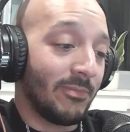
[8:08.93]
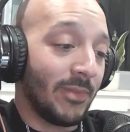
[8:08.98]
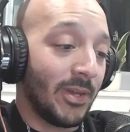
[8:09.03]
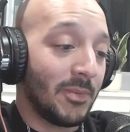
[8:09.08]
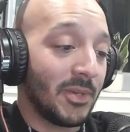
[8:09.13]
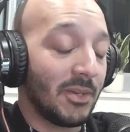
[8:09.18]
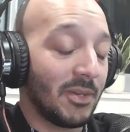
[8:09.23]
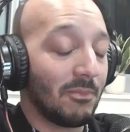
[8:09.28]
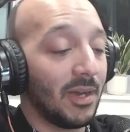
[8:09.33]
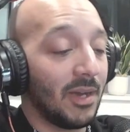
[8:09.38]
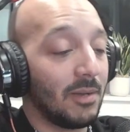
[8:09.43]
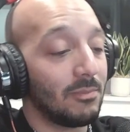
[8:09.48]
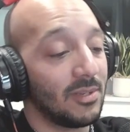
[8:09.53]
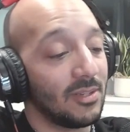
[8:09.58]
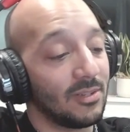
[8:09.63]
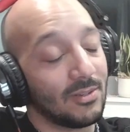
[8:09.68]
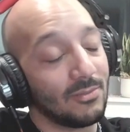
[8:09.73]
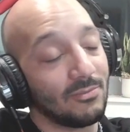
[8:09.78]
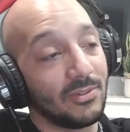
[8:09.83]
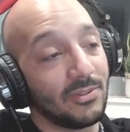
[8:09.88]
it might
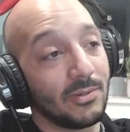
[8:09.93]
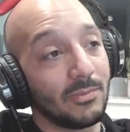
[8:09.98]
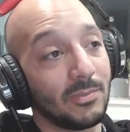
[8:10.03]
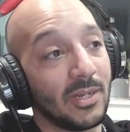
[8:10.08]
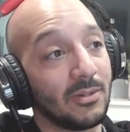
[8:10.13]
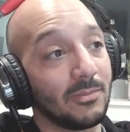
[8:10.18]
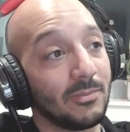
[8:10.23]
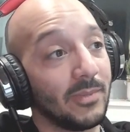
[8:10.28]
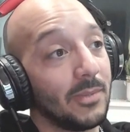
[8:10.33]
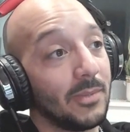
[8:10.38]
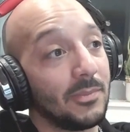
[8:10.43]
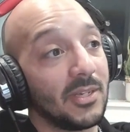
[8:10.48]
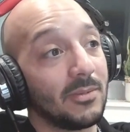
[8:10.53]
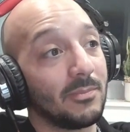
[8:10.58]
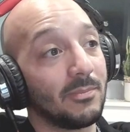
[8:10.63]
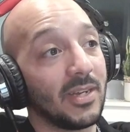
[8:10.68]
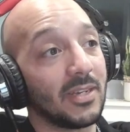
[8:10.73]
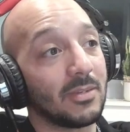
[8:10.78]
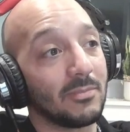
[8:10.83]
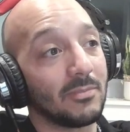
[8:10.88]
make him feel better. Maybe it
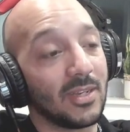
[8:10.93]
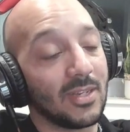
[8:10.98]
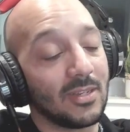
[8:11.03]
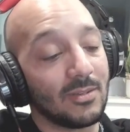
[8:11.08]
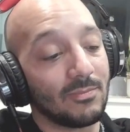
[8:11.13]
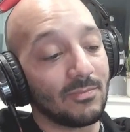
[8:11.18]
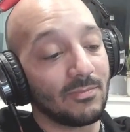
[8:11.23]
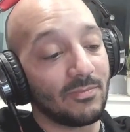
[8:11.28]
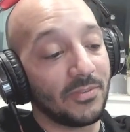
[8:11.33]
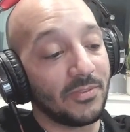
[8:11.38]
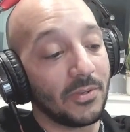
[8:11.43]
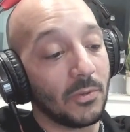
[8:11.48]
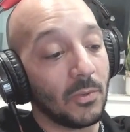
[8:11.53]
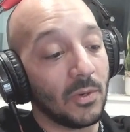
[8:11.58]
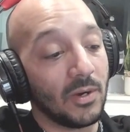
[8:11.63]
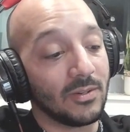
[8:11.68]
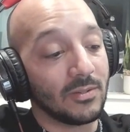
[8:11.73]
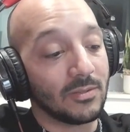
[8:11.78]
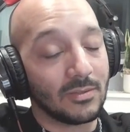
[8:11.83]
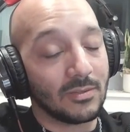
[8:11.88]
might make him feel worse.